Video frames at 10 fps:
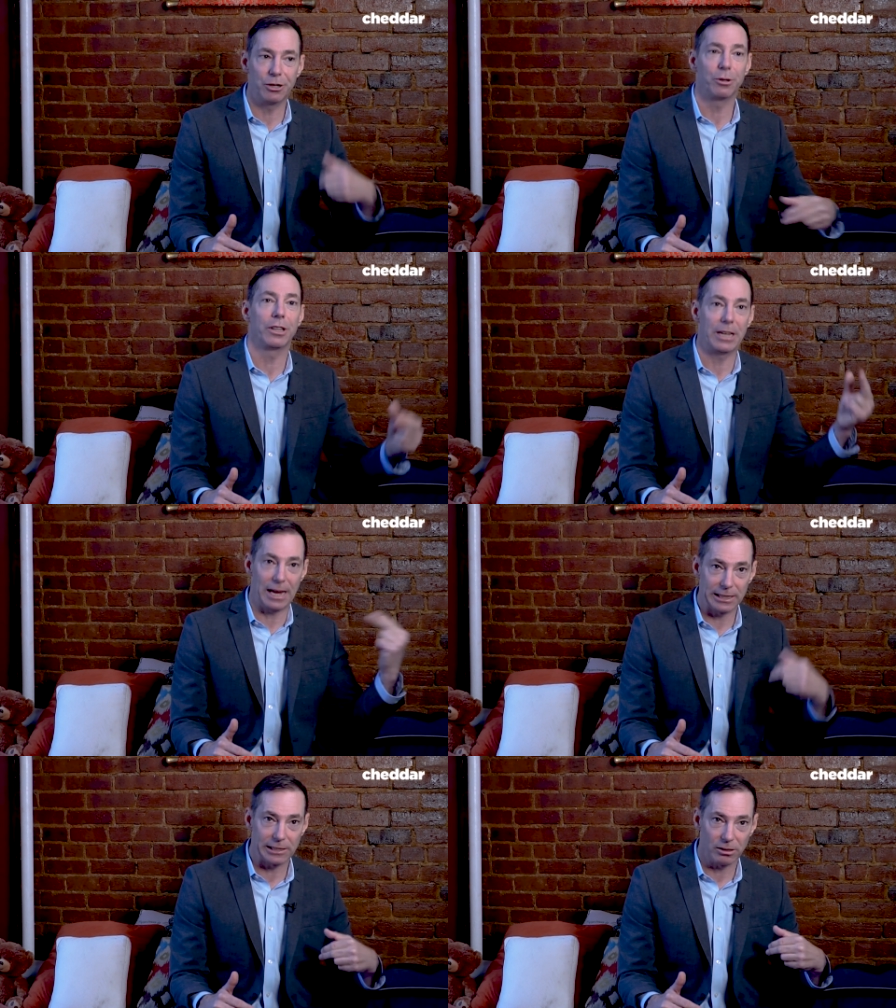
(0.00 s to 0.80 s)
hearing the
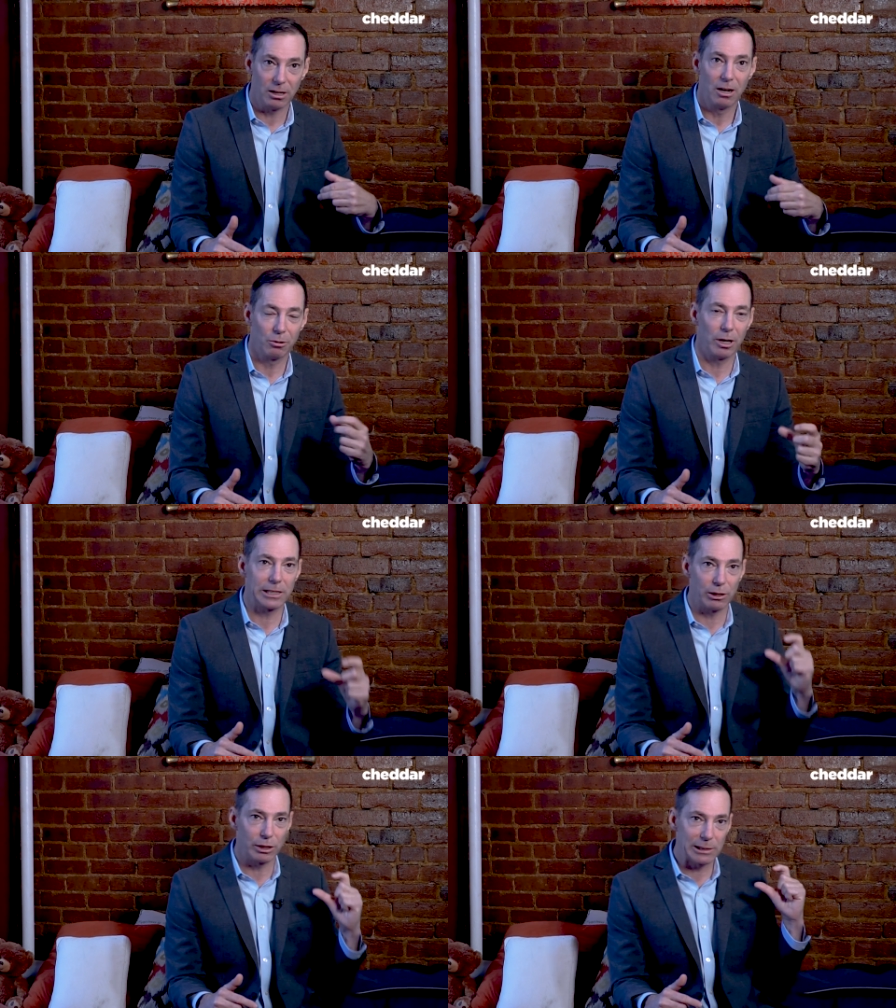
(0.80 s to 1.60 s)
answer, right?
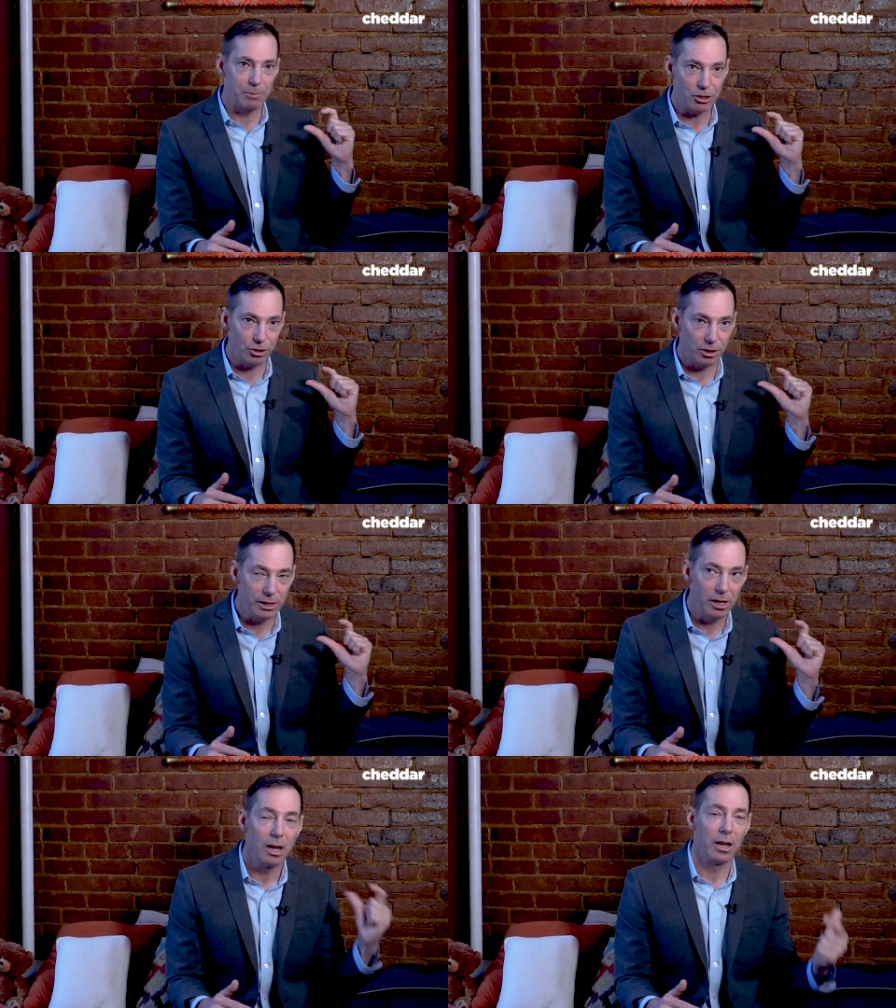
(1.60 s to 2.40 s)
So
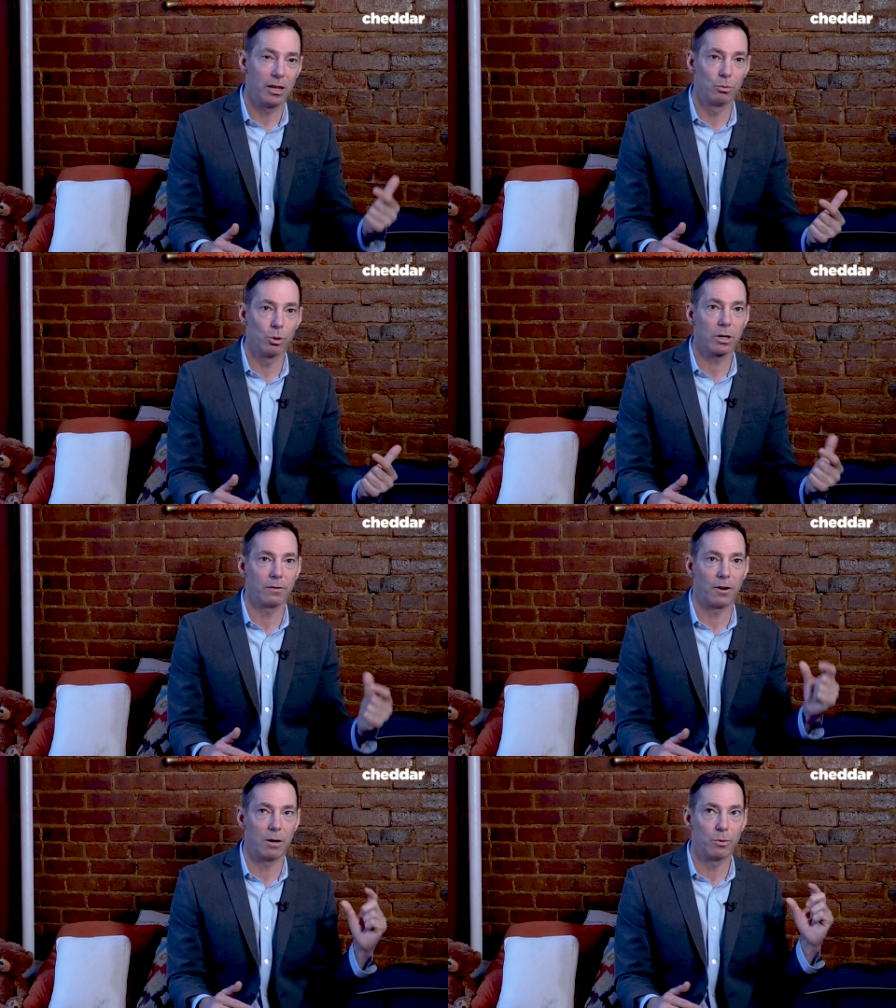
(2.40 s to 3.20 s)
especially in a work
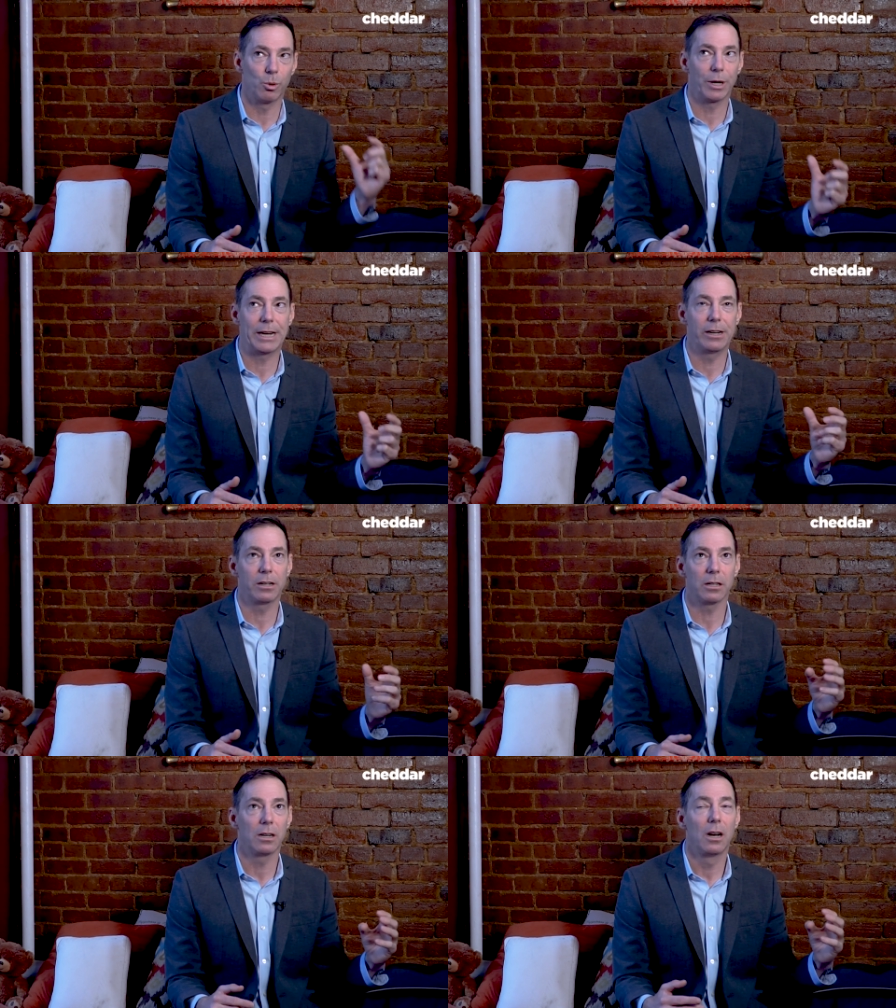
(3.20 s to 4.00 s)
environment we're
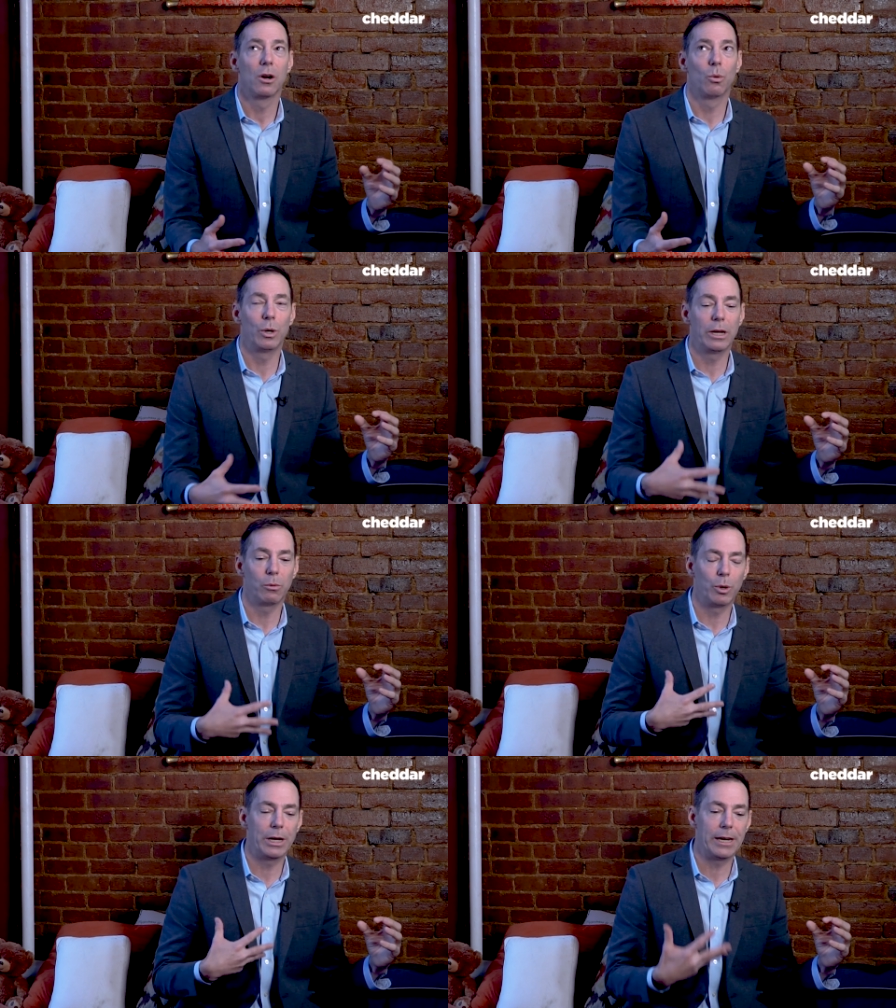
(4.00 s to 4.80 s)
here, we,
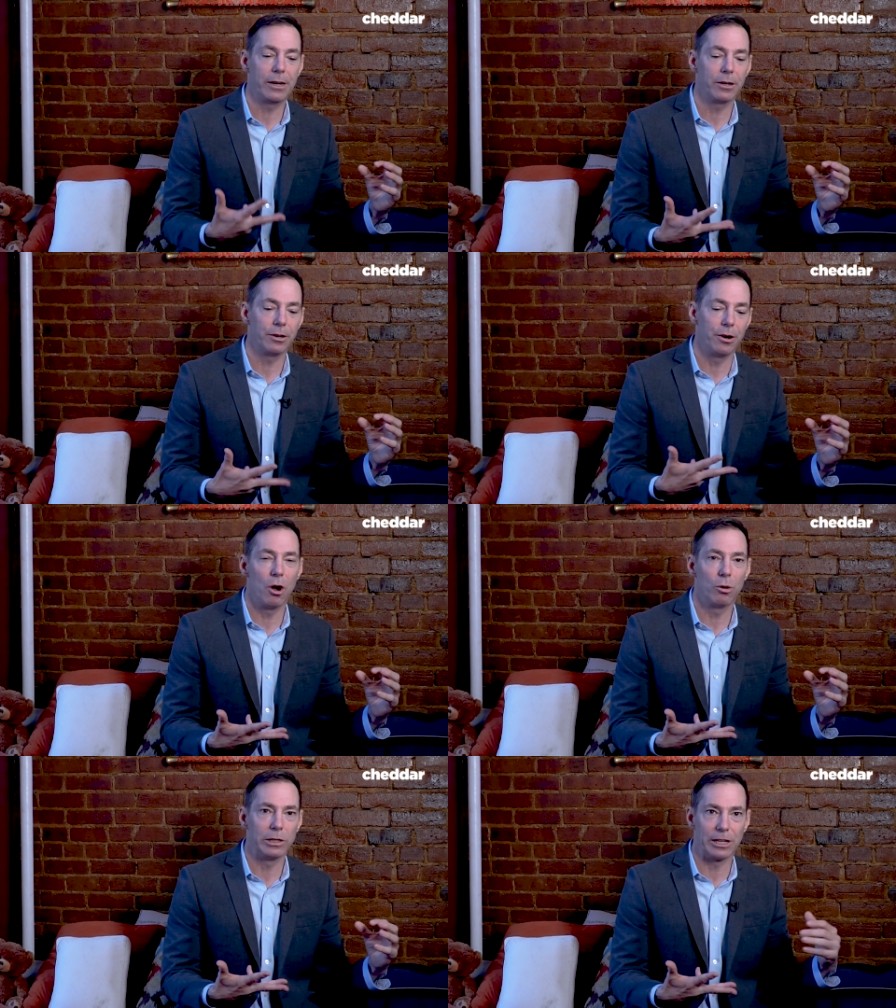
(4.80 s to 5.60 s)
we hear
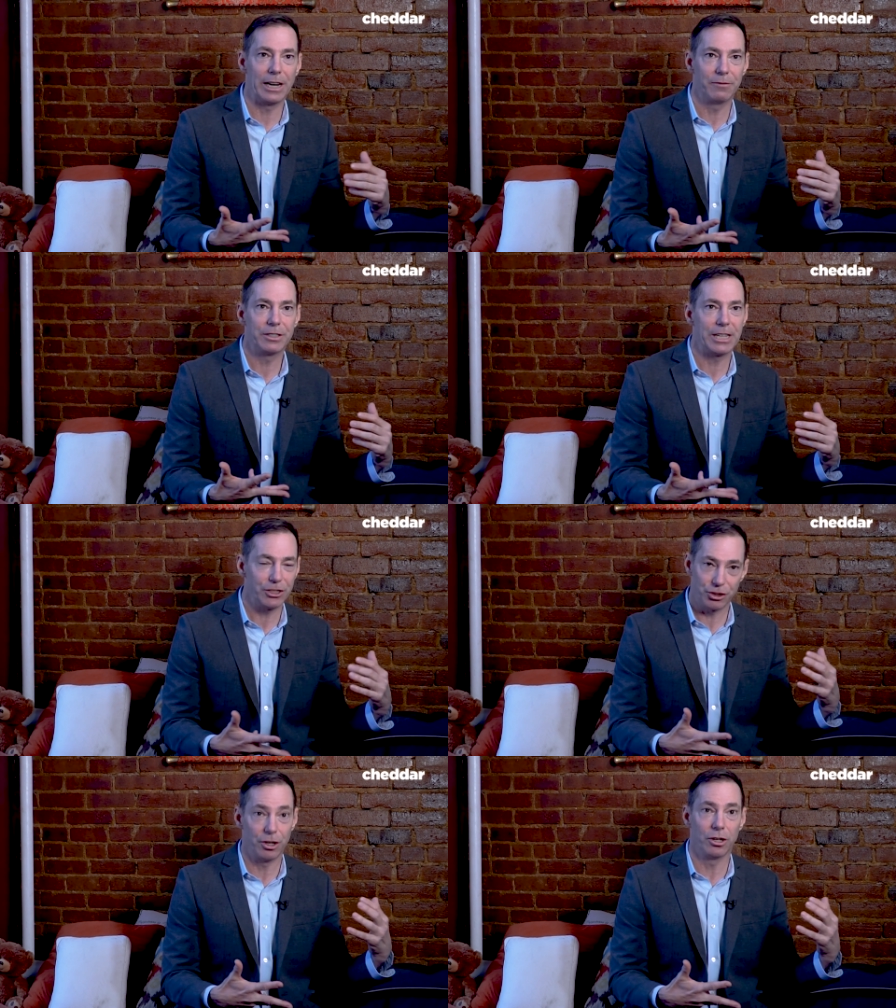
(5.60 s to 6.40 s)
no as an
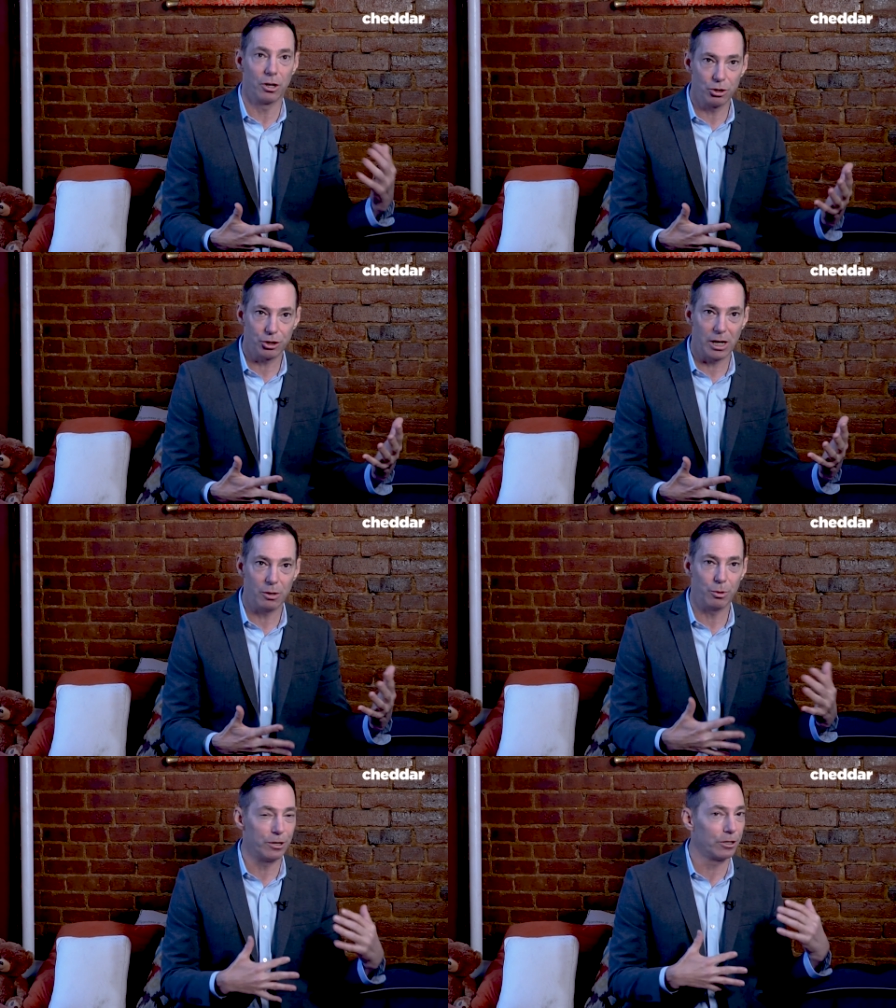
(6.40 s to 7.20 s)
invitation to negotiate,
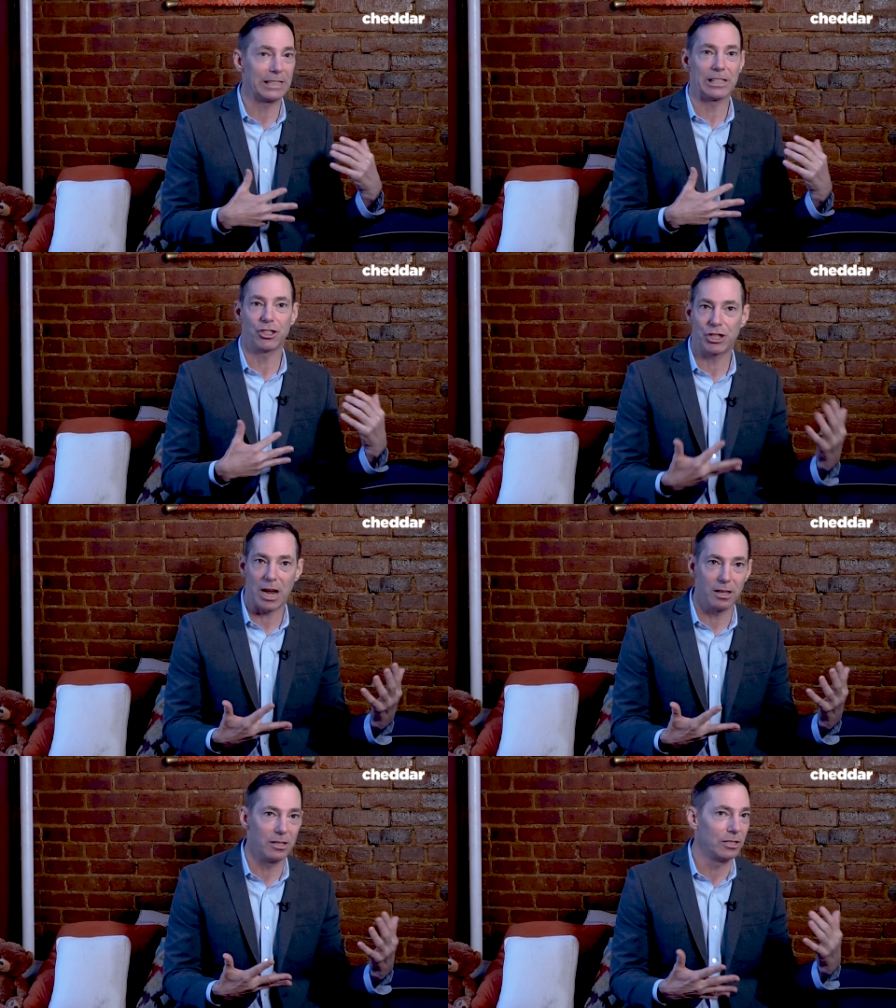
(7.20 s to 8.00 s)
we hear it as a
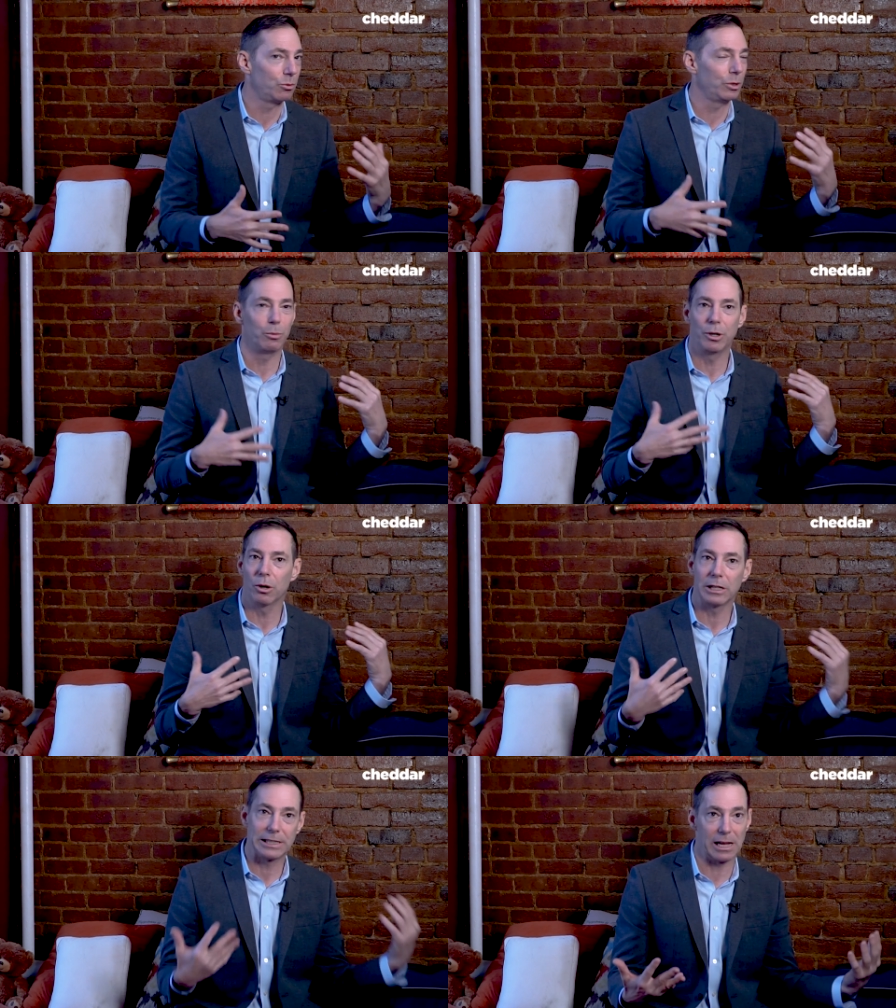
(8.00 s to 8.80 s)
challenge, we, we
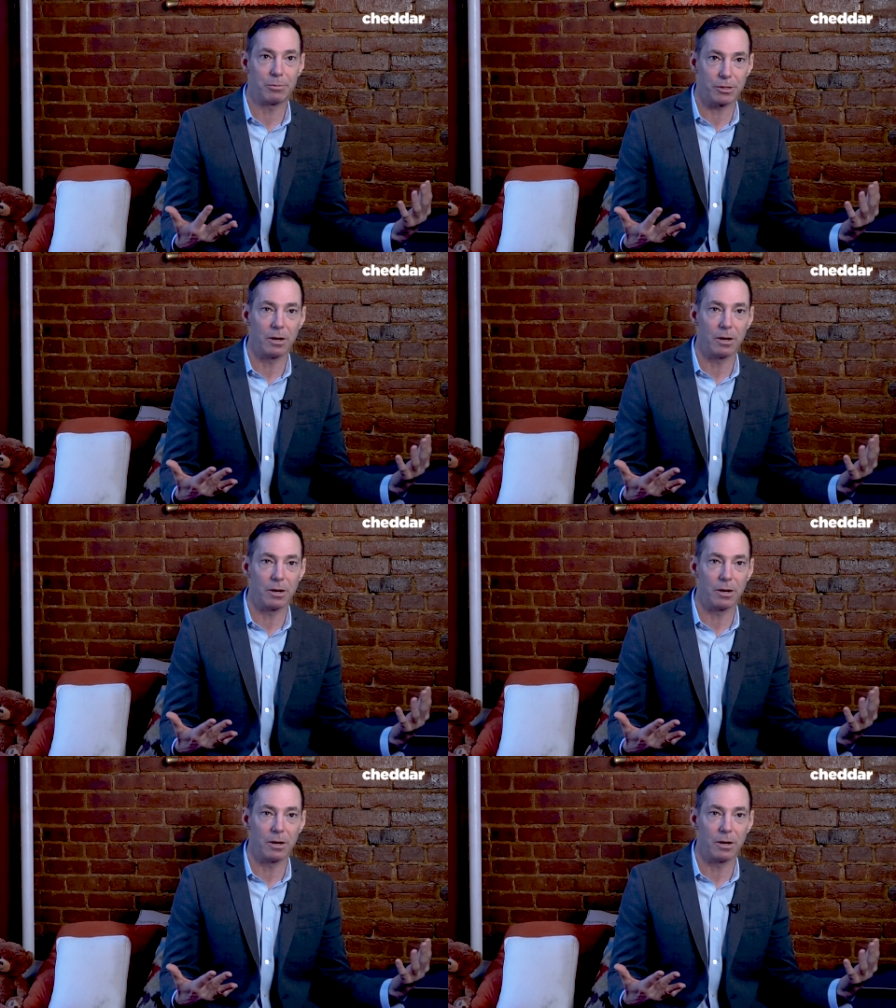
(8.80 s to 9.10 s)
don't accept